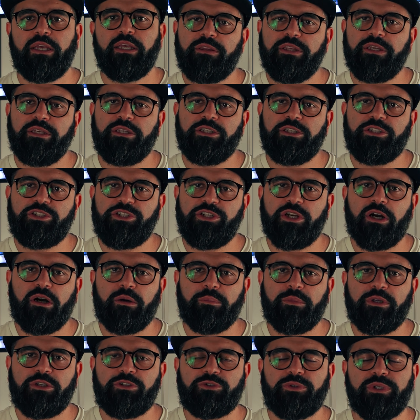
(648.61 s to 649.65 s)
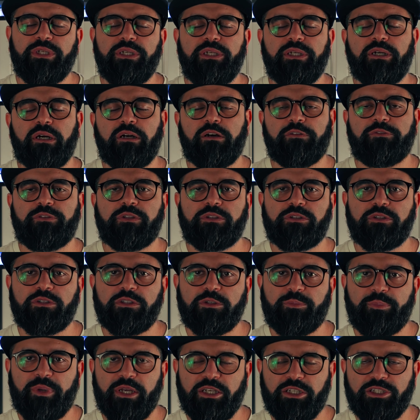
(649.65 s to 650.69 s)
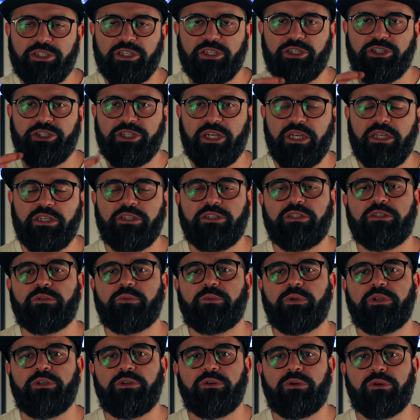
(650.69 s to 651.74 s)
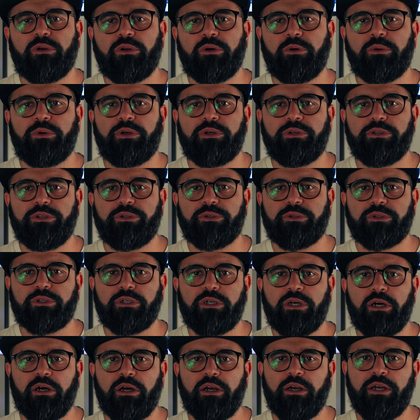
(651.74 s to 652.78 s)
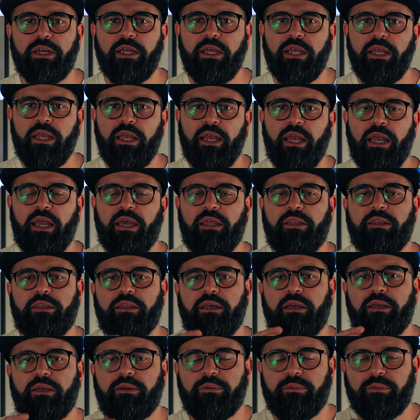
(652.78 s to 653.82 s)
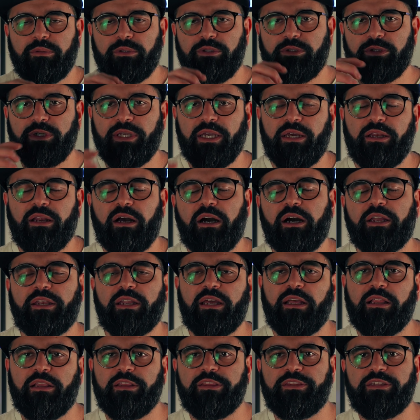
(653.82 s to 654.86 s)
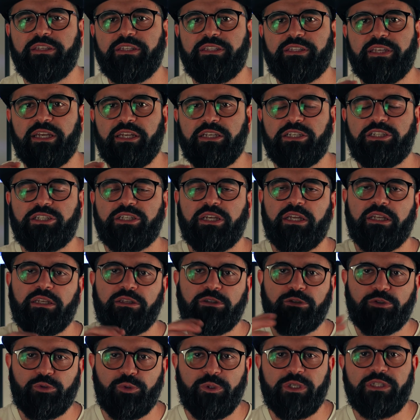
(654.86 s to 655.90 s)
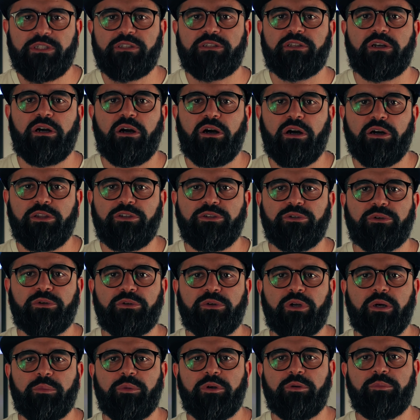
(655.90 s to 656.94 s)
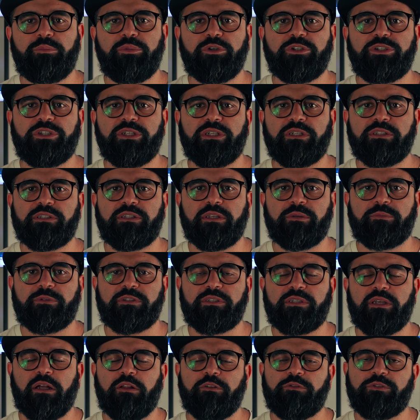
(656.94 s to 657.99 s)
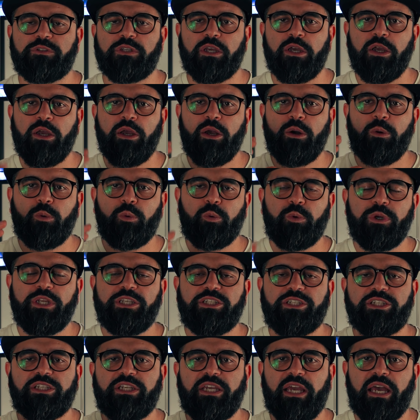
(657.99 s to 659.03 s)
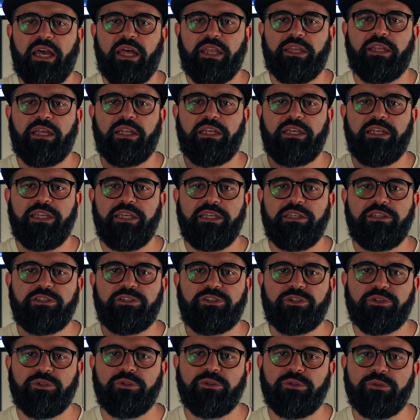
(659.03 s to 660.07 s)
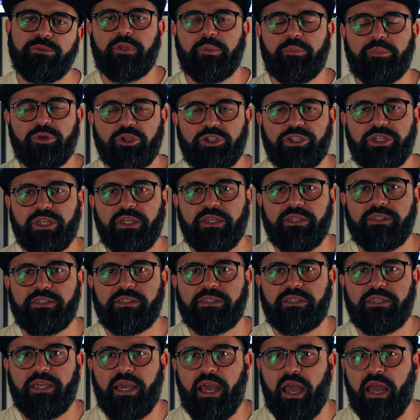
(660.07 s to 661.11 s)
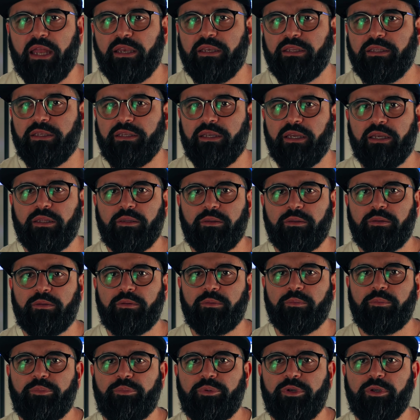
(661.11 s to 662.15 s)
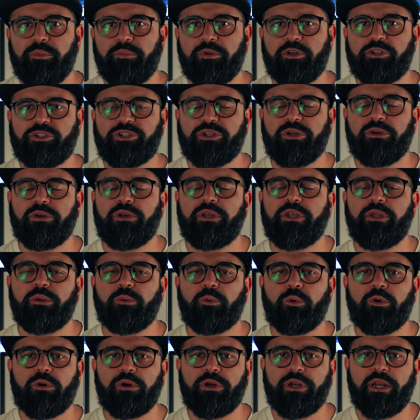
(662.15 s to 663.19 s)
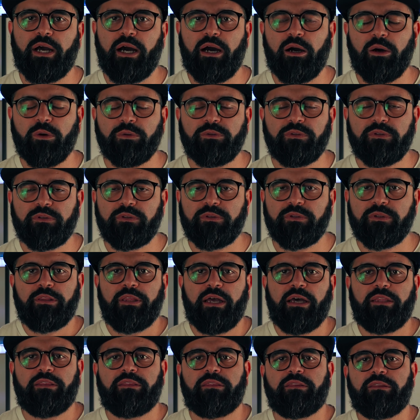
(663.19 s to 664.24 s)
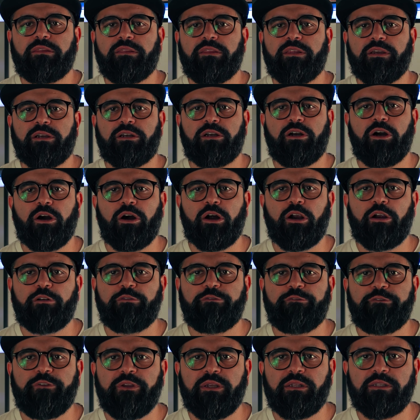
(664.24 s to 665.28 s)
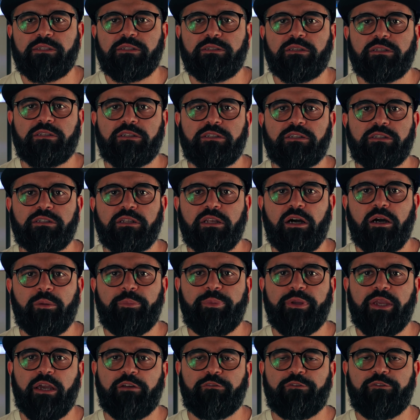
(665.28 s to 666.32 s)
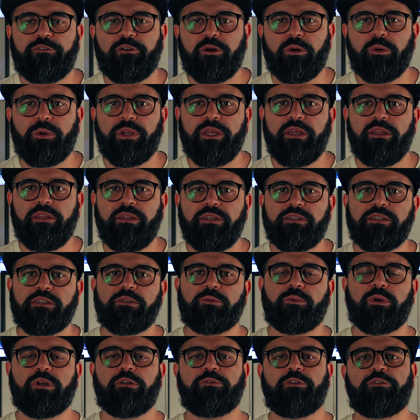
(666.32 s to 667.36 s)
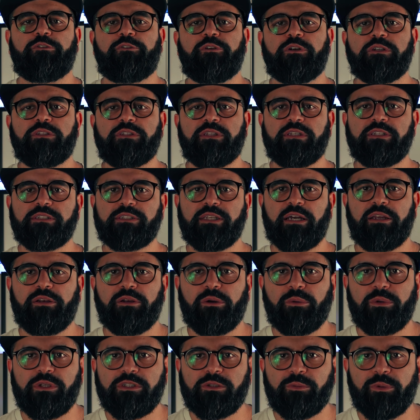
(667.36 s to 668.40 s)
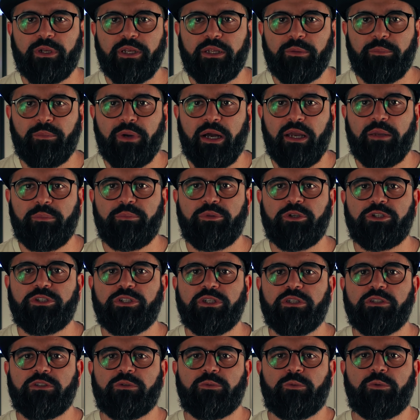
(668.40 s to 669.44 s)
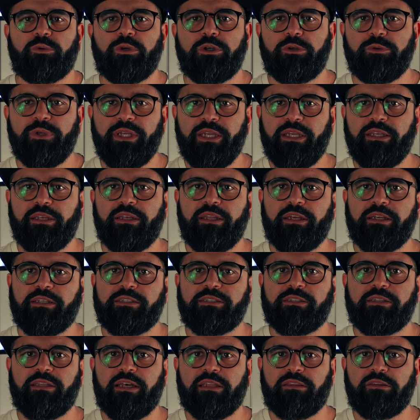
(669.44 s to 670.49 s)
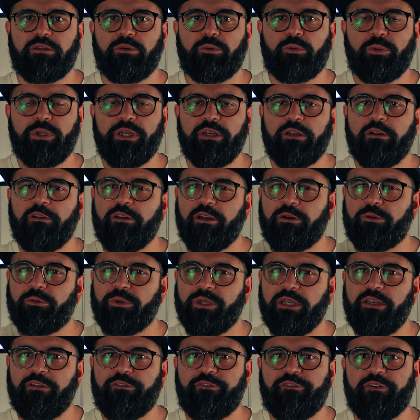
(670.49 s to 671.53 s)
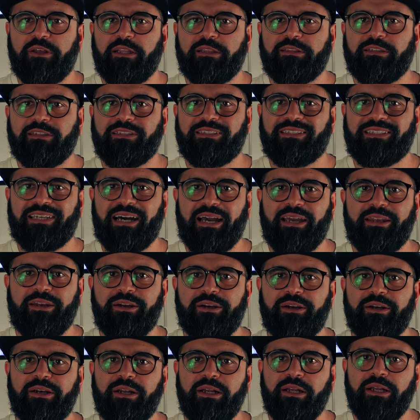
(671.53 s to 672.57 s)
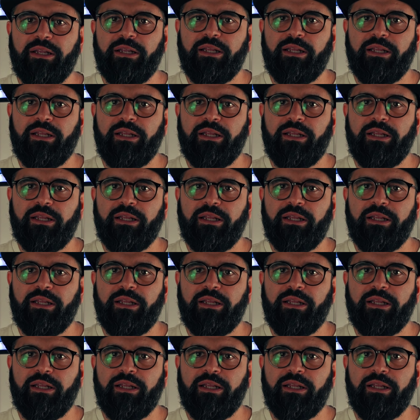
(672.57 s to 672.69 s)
The geometry of the suspension changes when you lower your car, and you get unhealthy tension twist on your rubber bushings themselves, which can lead to the bushings can get prematurely worn out, that the car feels sloppy and floaty. This is one of the first things I noticed when my bushings were re-indexed, that the reel really felt tighter.